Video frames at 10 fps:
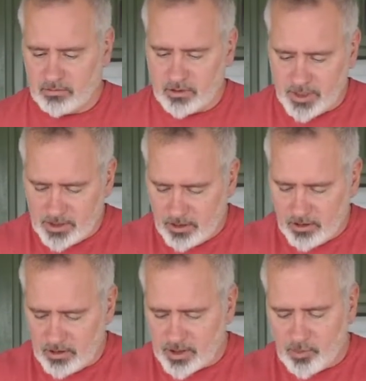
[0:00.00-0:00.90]
Now, these are
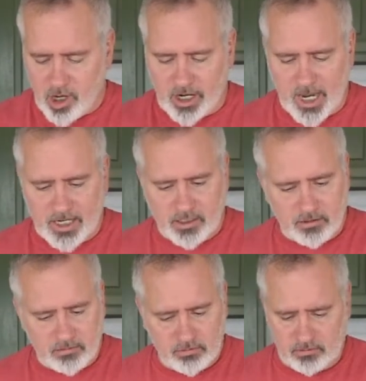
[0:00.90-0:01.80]
little small guys.